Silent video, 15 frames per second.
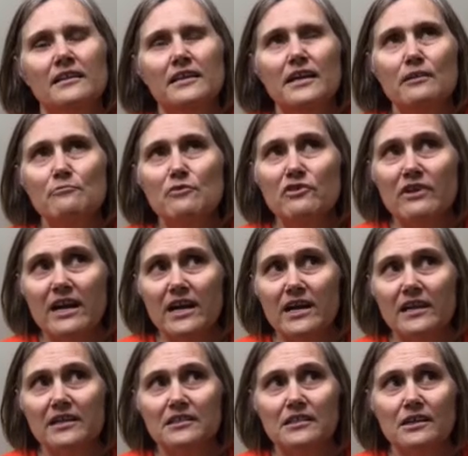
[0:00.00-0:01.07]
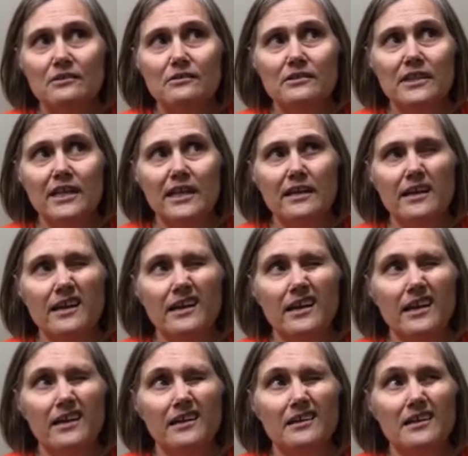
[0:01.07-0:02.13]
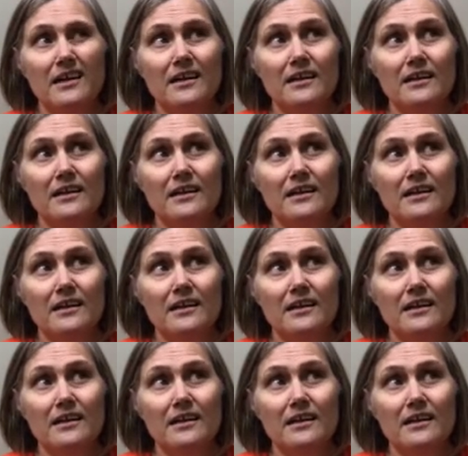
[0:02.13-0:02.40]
The MRI showed that I had,